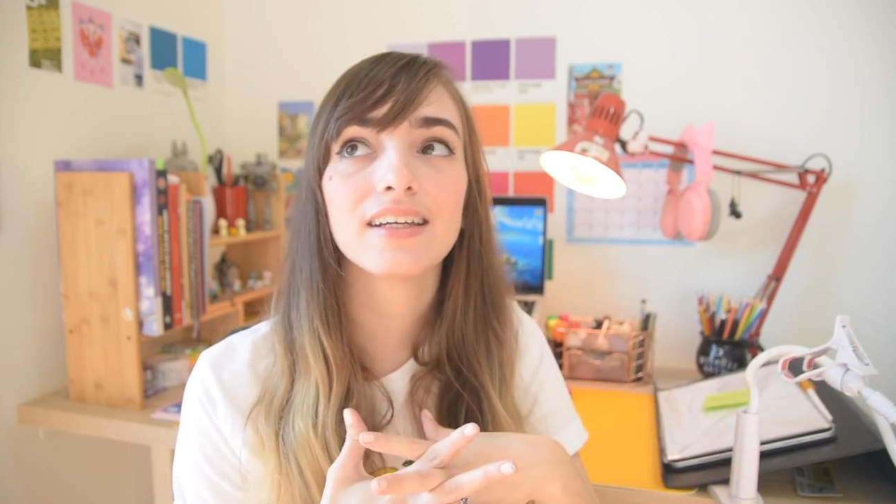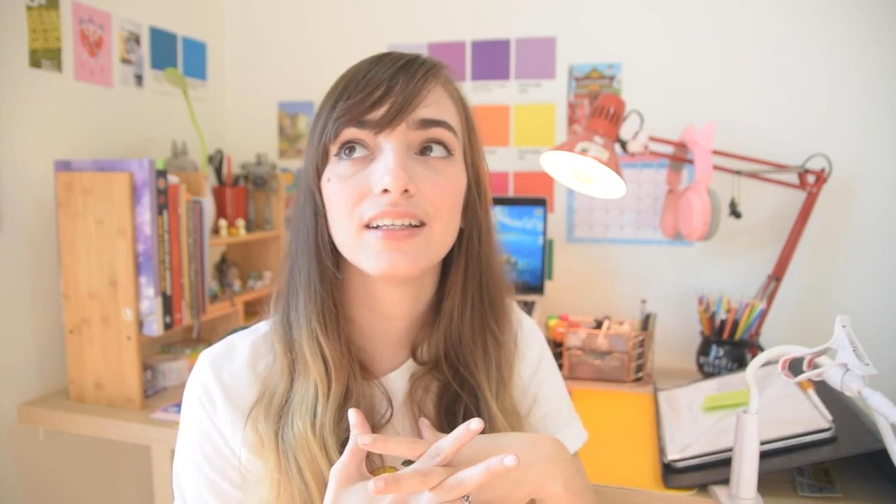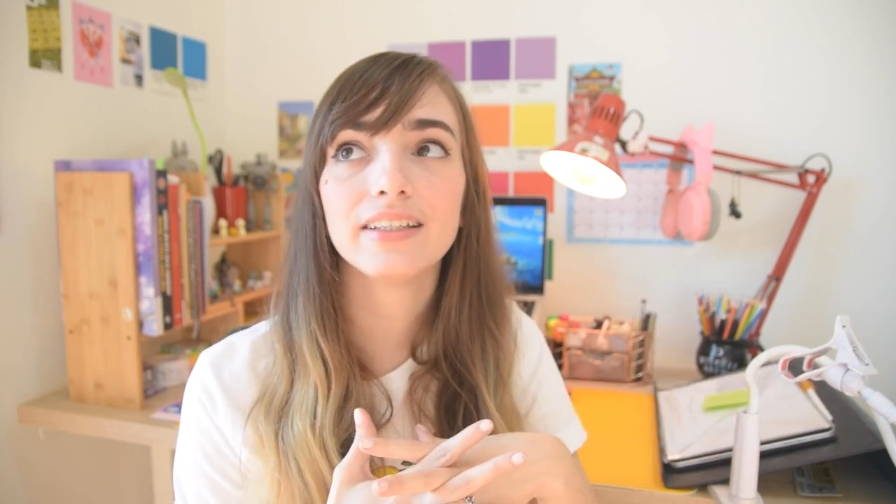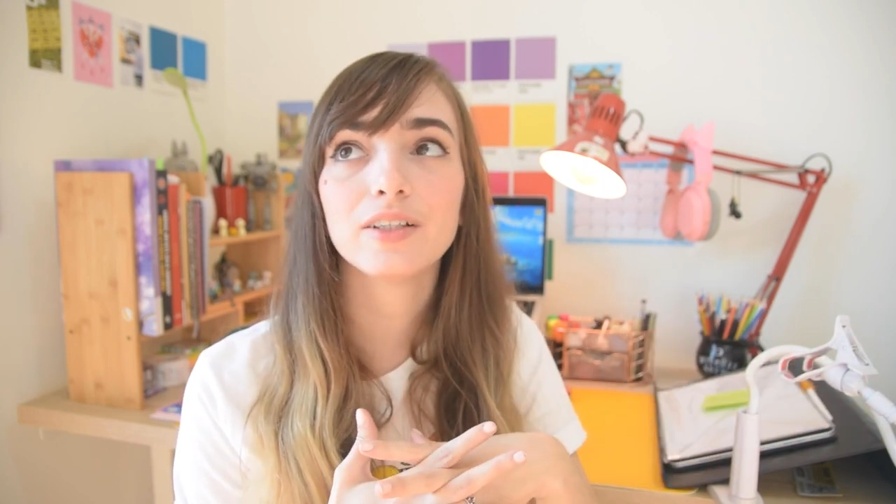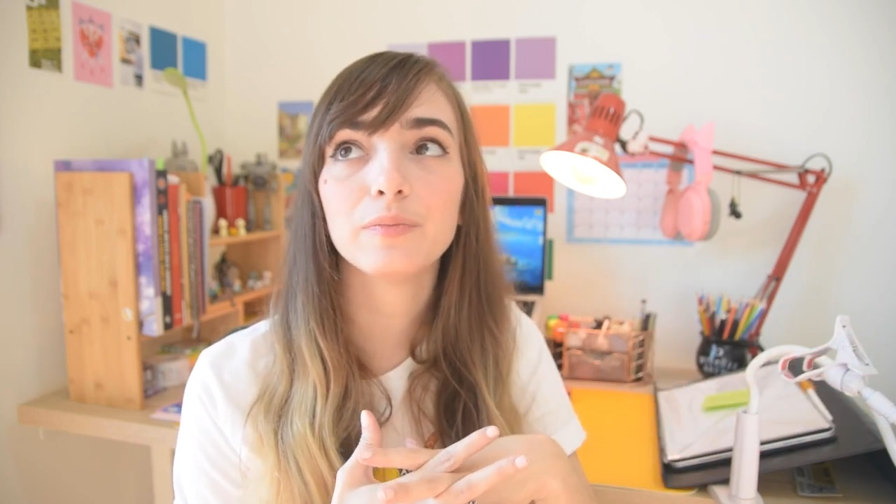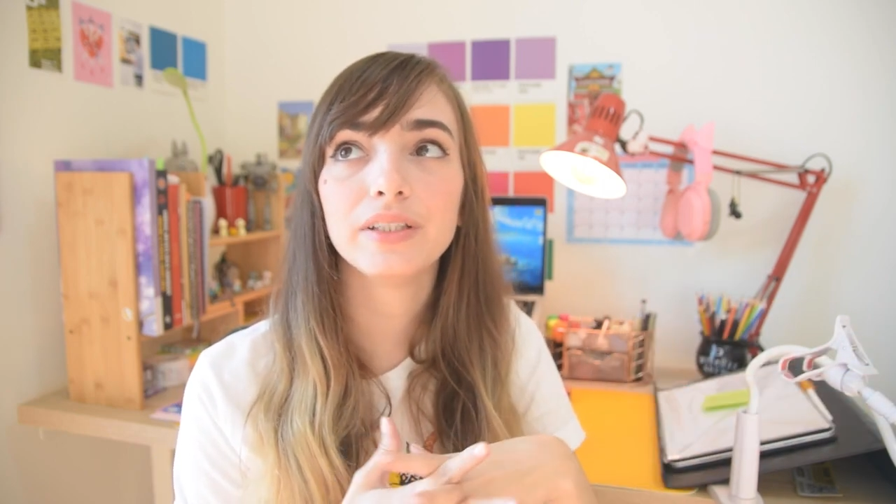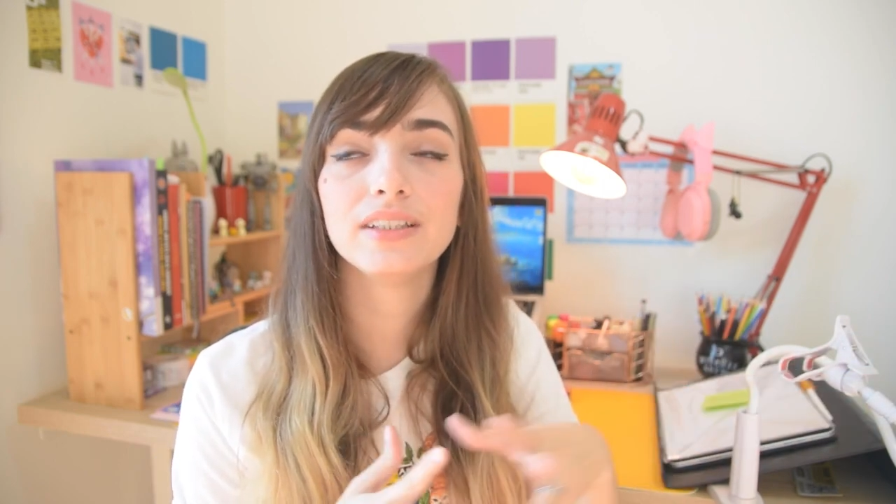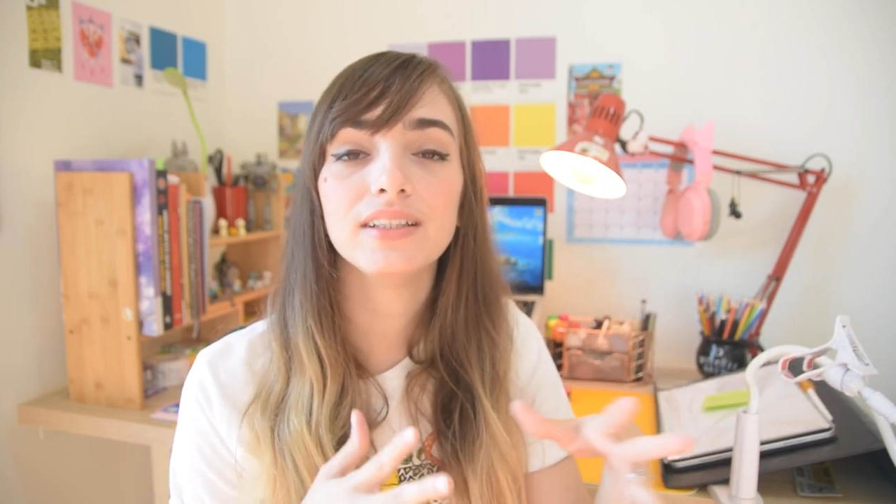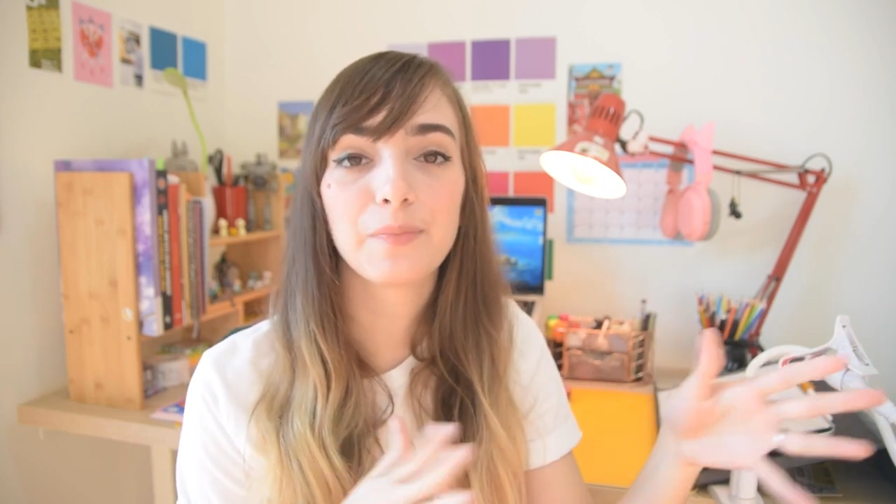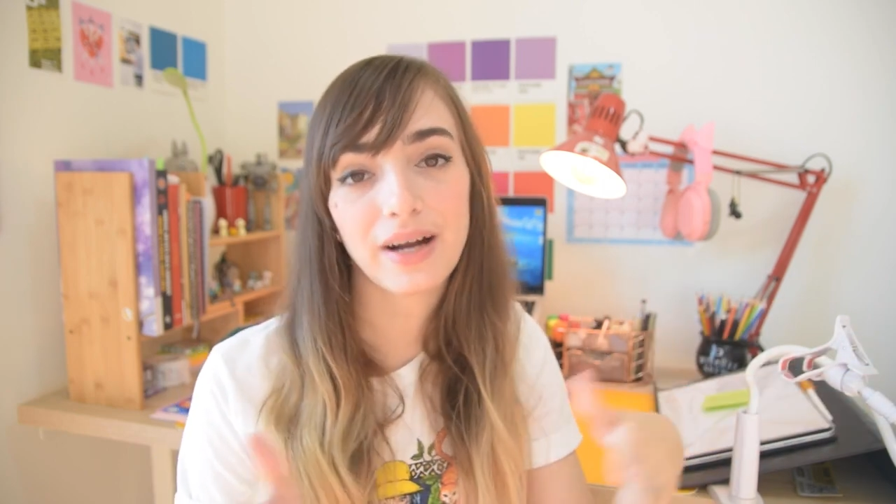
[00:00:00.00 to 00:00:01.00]
a little
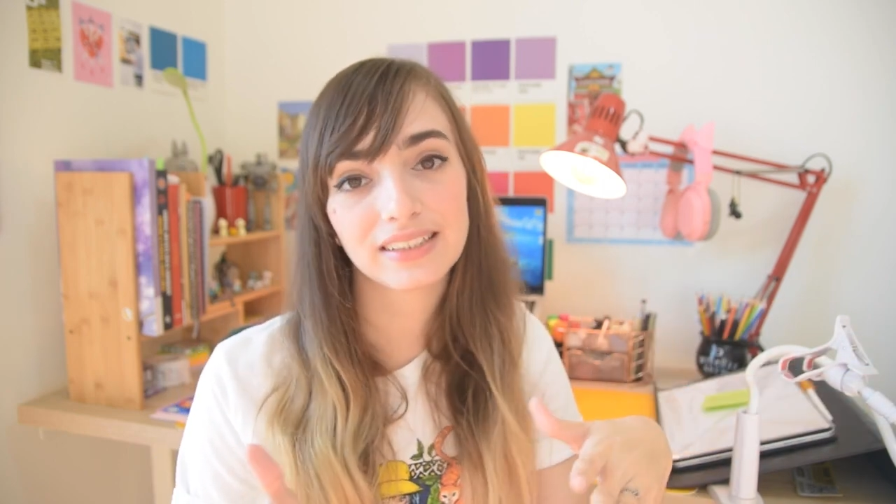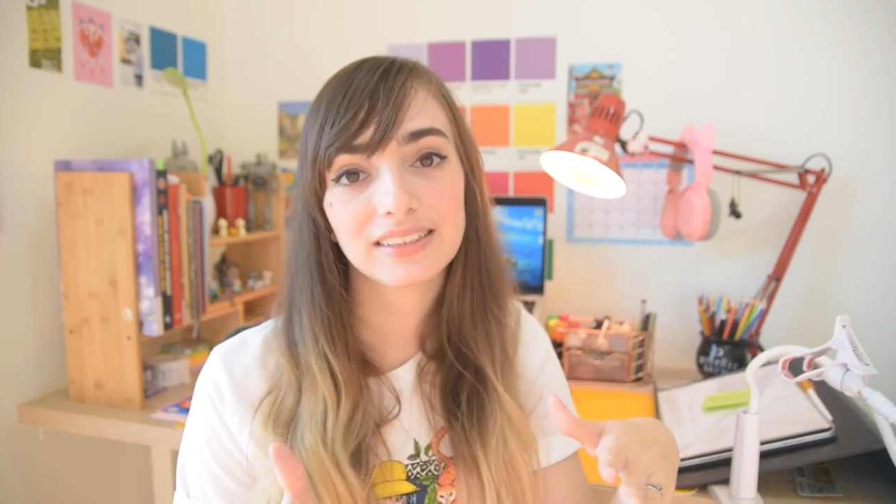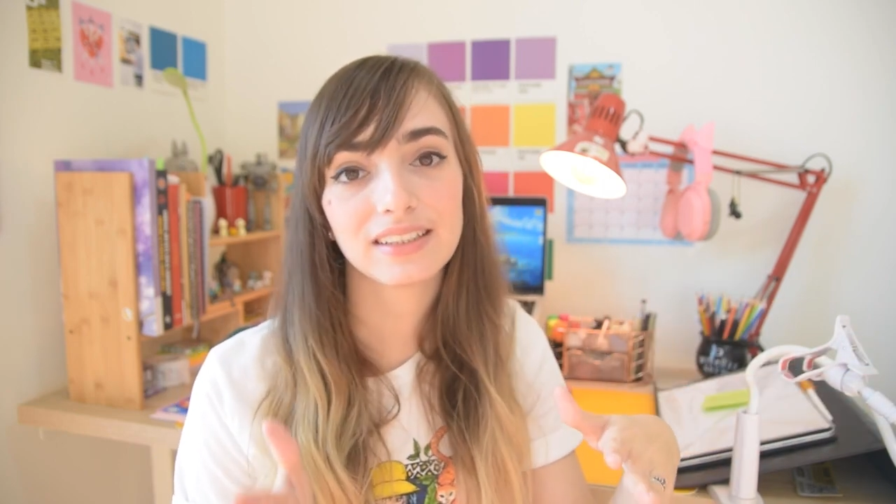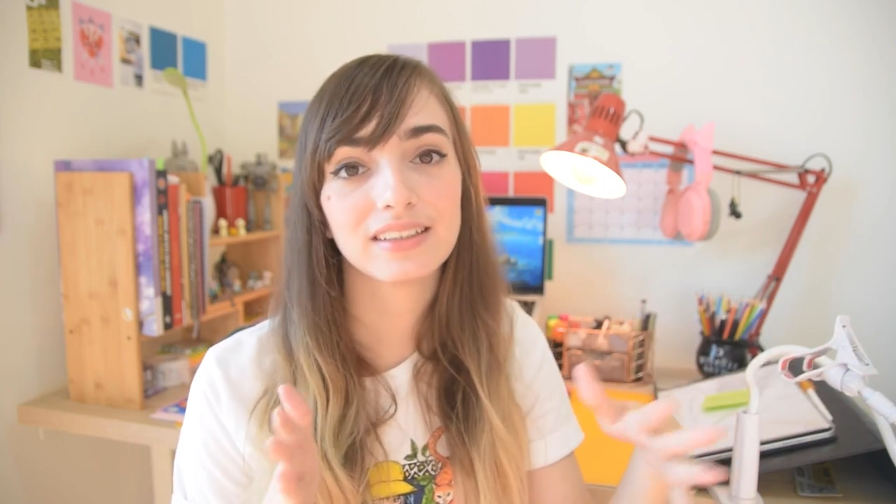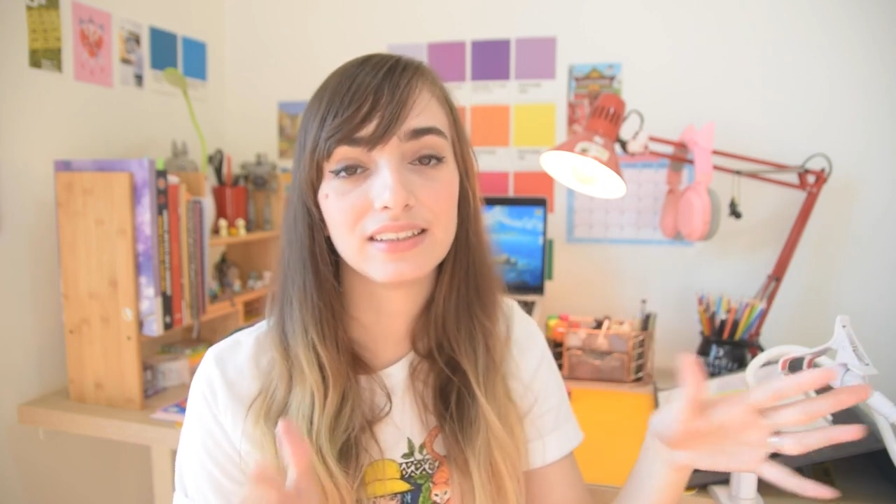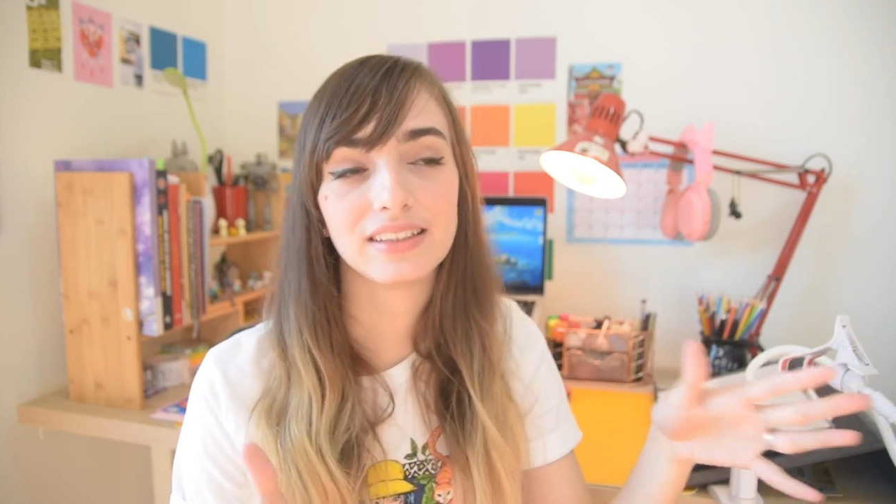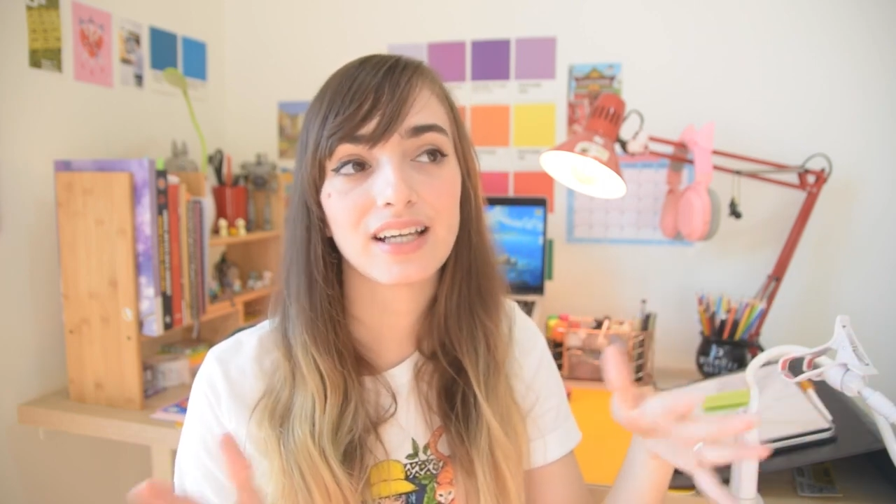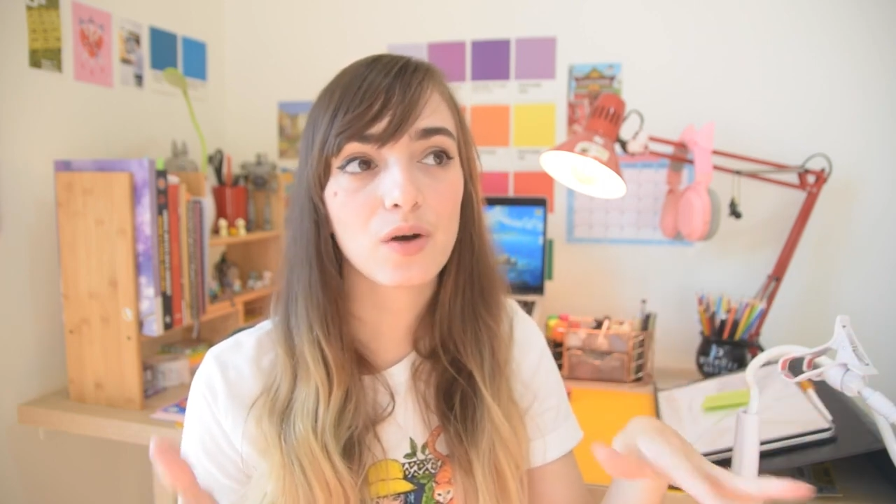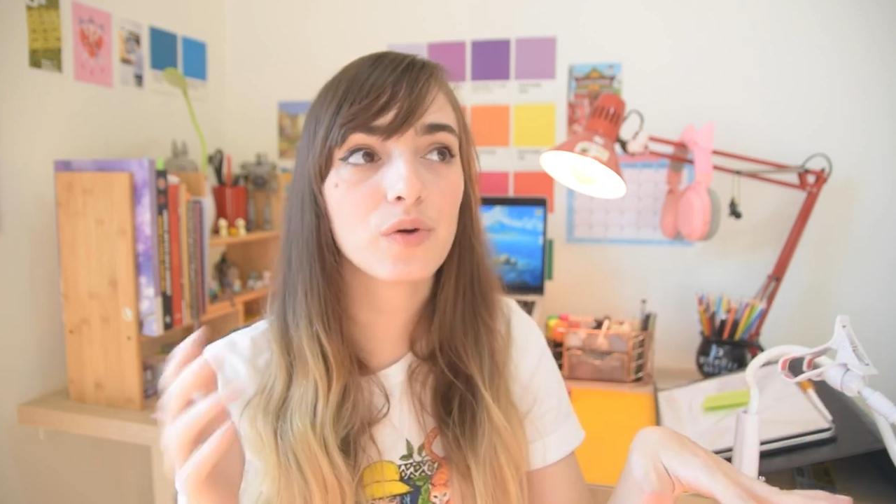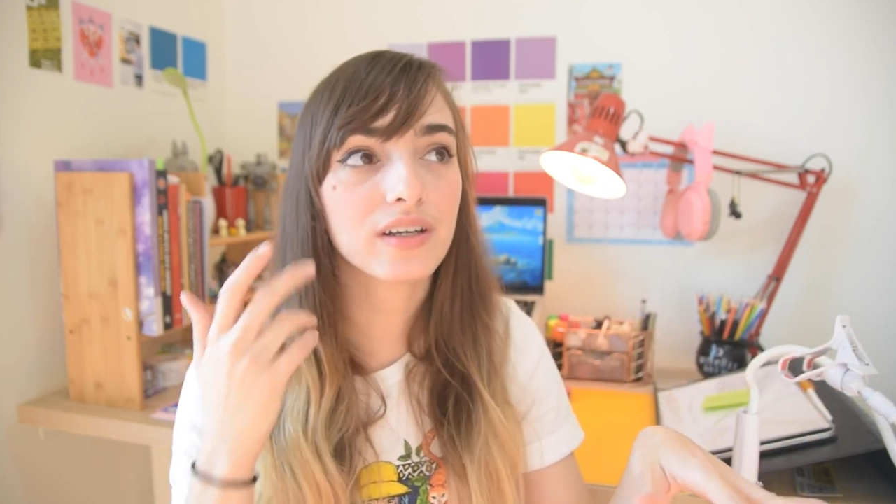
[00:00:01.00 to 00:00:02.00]
bit past the
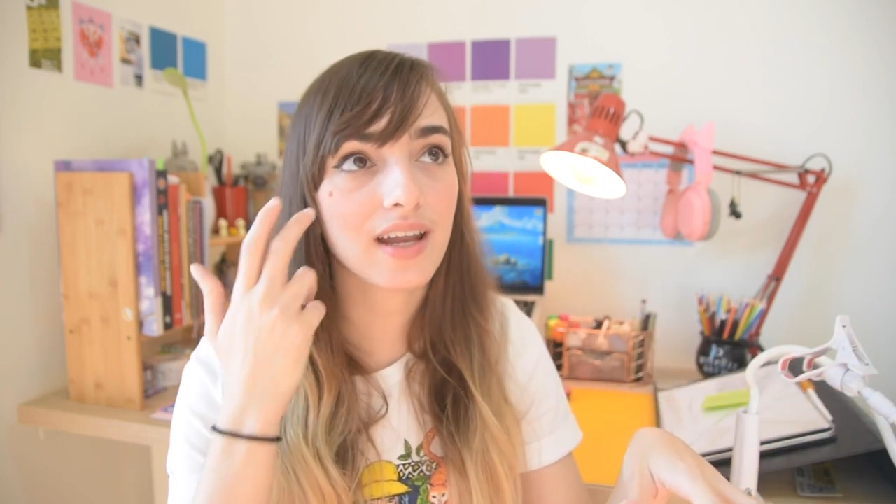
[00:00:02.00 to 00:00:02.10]
hour,